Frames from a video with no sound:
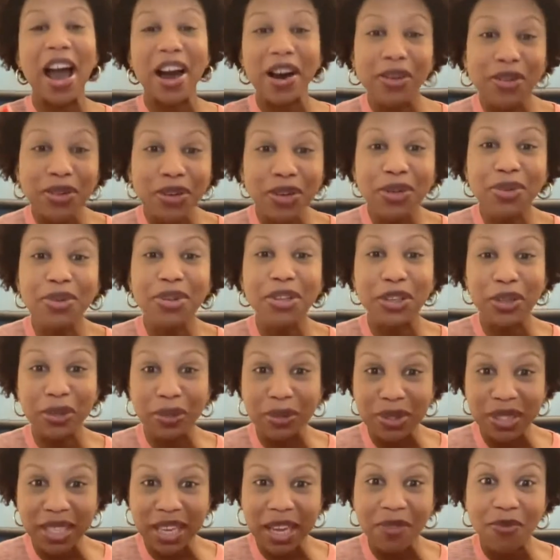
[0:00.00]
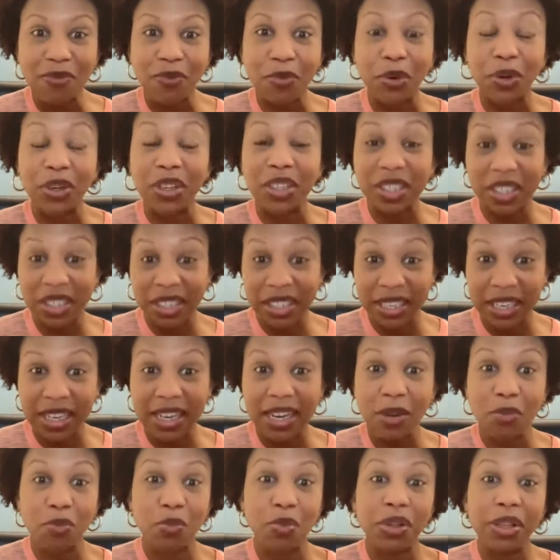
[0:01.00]
How do you use it for
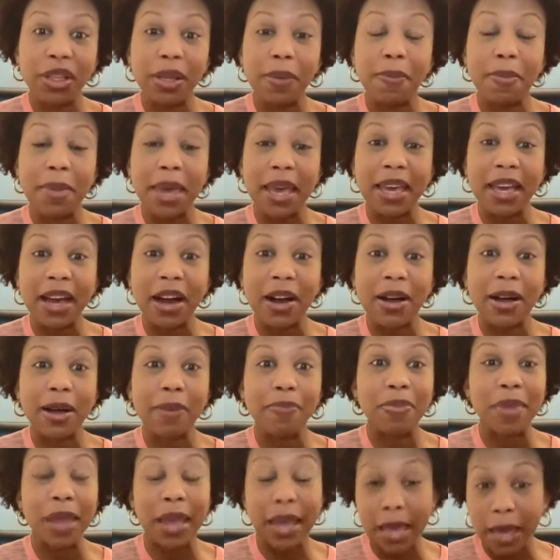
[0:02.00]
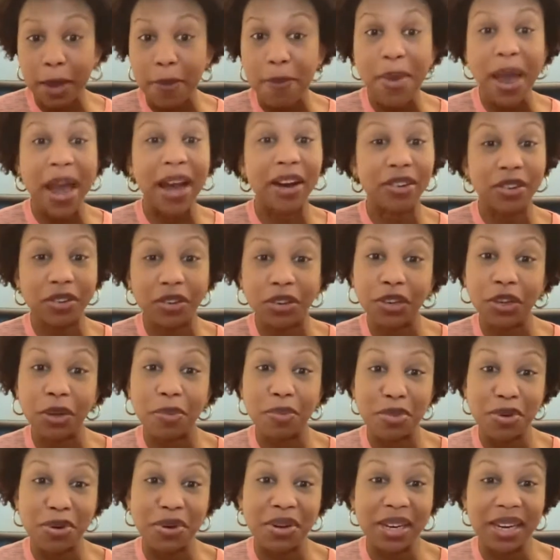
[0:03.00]
good and really make a, an impact in your
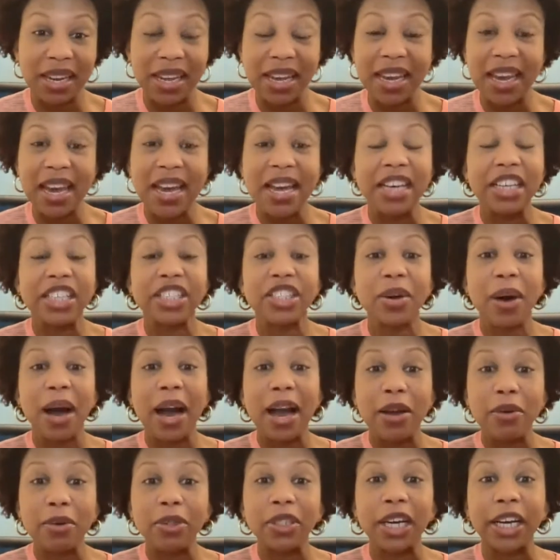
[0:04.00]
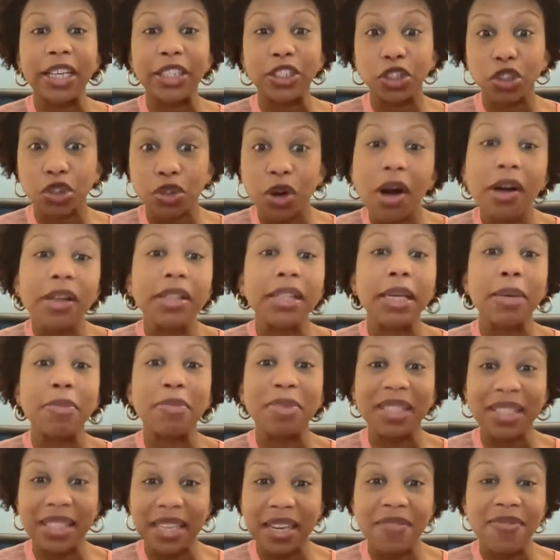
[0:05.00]
community? So I, I strongly
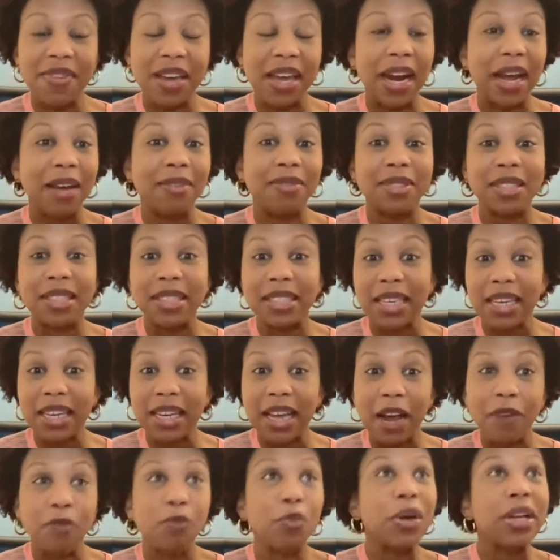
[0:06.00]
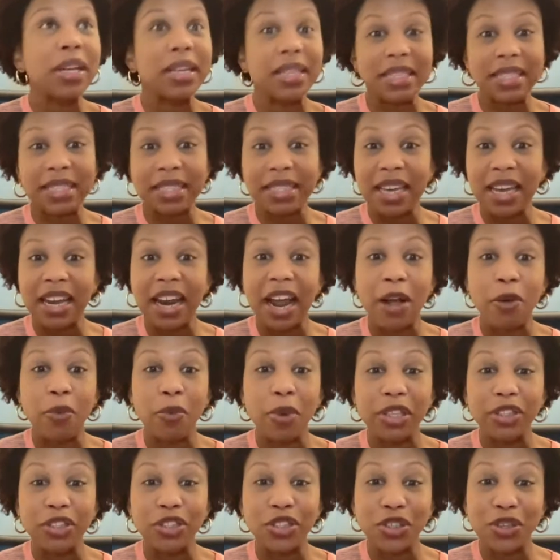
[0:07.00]
believe that I've seen, I've witnessed it. I
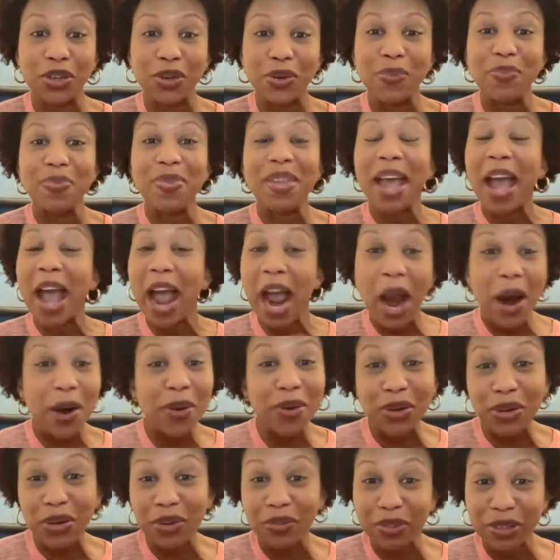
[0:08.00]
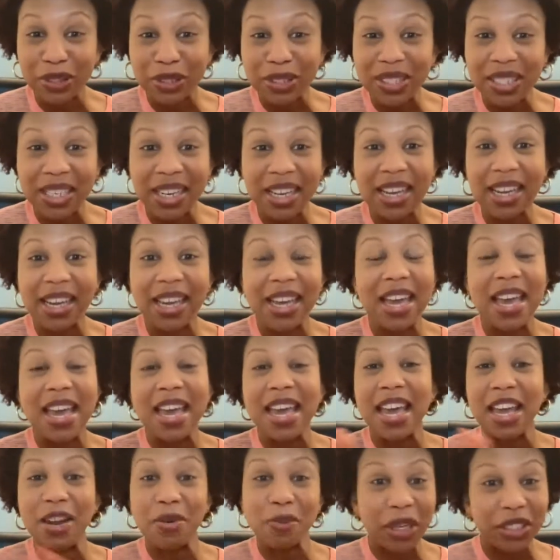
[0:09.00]
went to Howard University
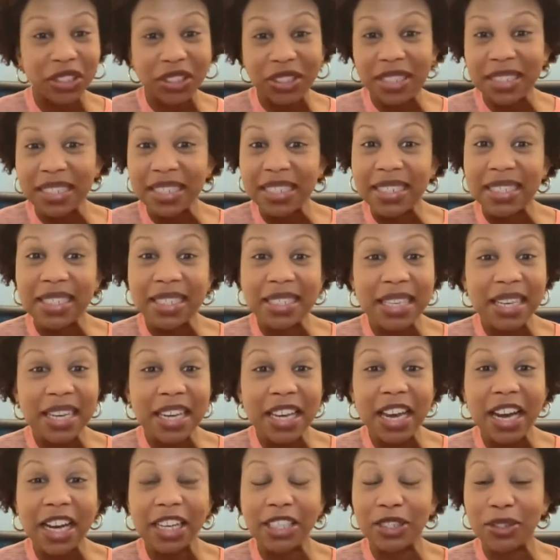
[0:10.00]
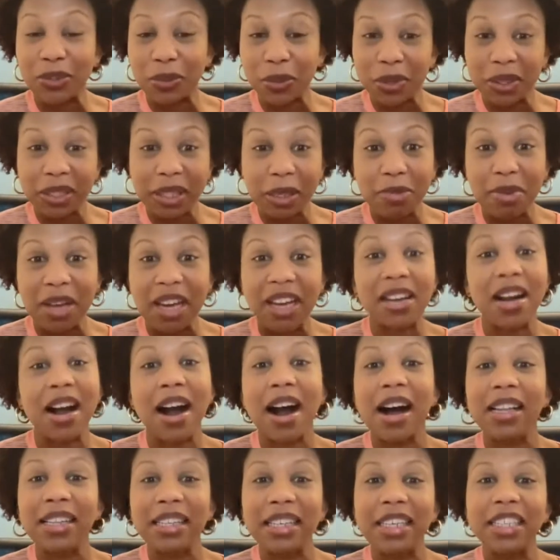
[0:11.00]
in Washington, D.C., a historically black
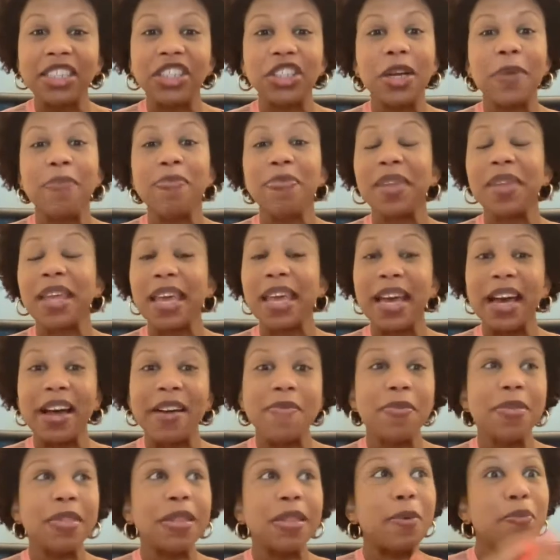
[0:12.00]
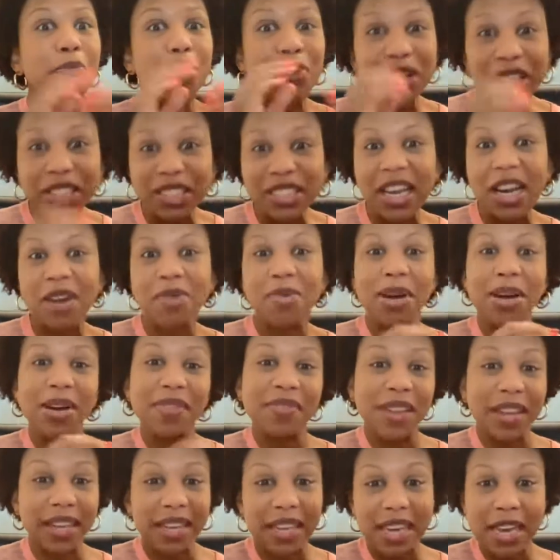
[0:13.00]
college. And the books I read
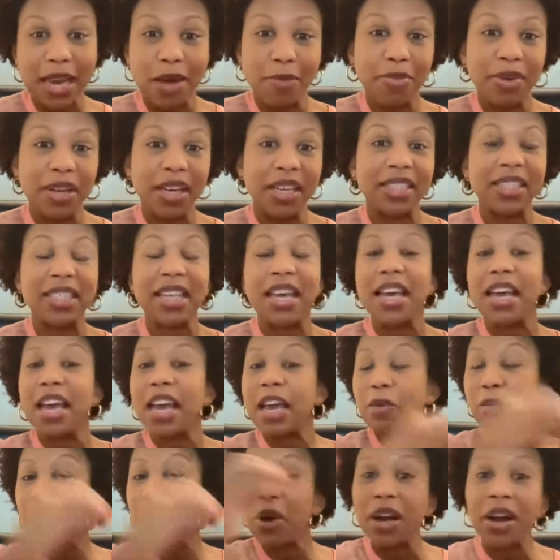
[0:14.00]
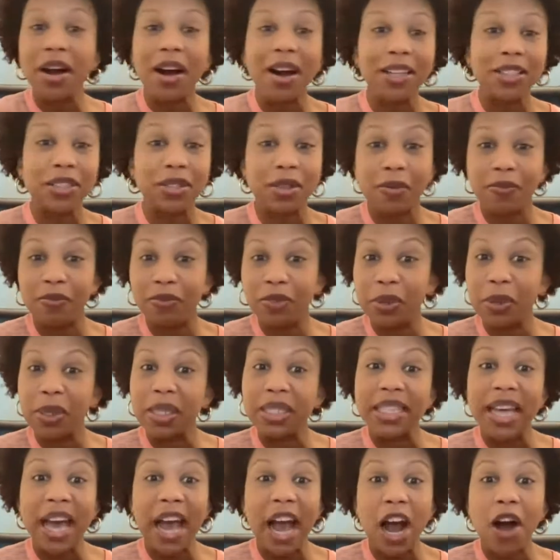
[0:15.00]
on that campus went on to
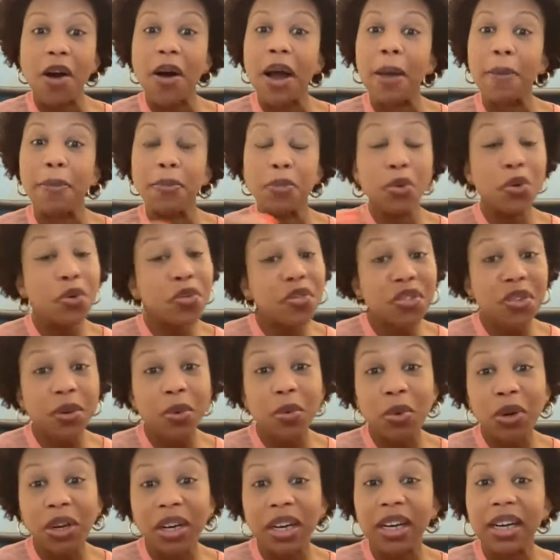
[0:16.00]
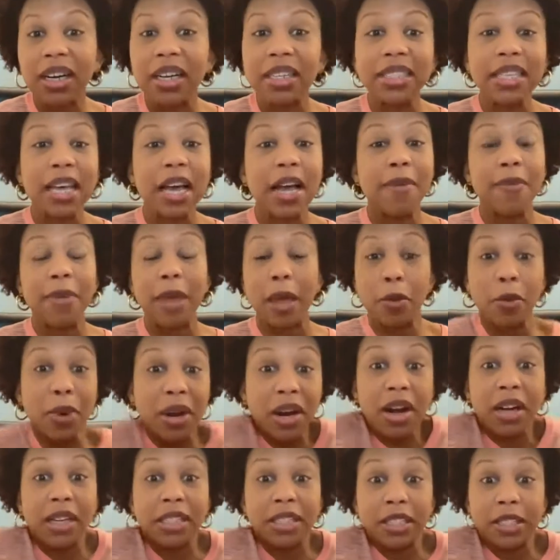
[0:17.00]
influence how I move in the world. Mm. It
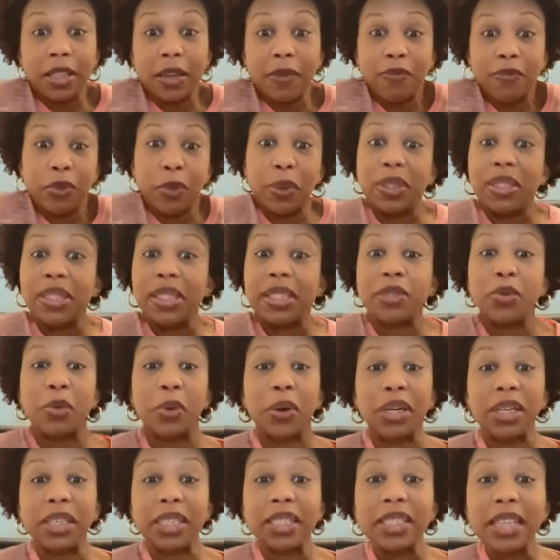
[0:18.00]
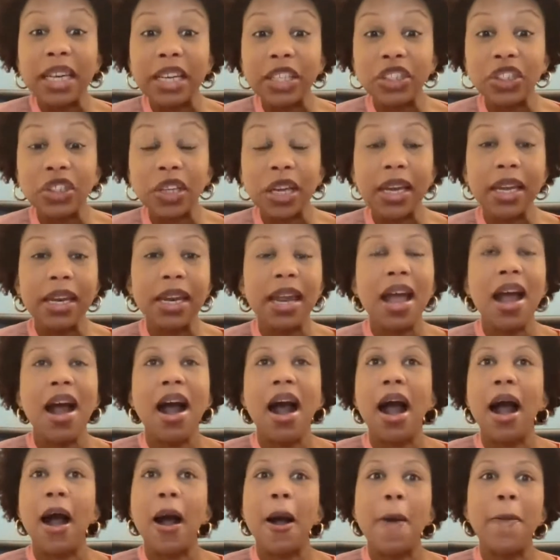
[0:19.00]
went mm. on to influence this organization.
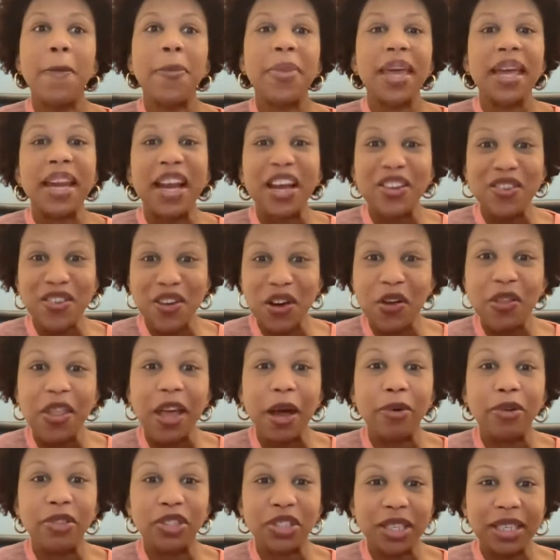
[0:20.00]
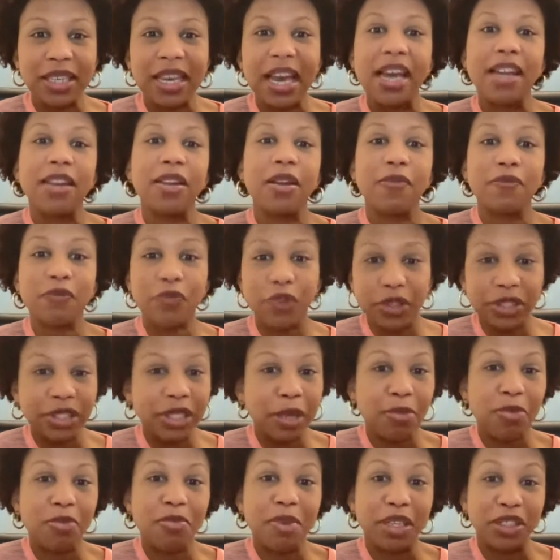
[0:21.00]
Um, and I know that was, again, the first
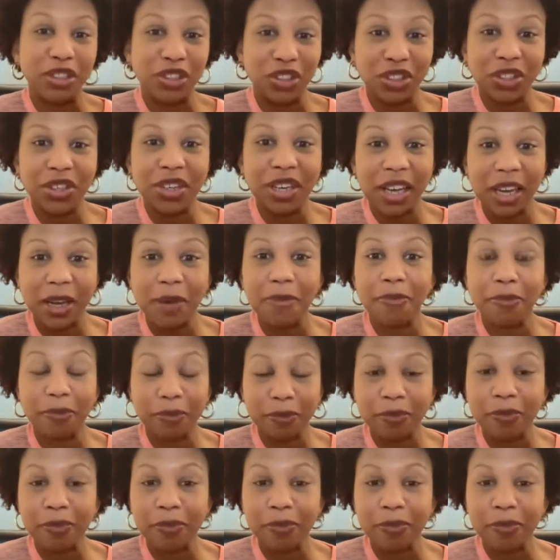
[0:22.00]
step of my journey.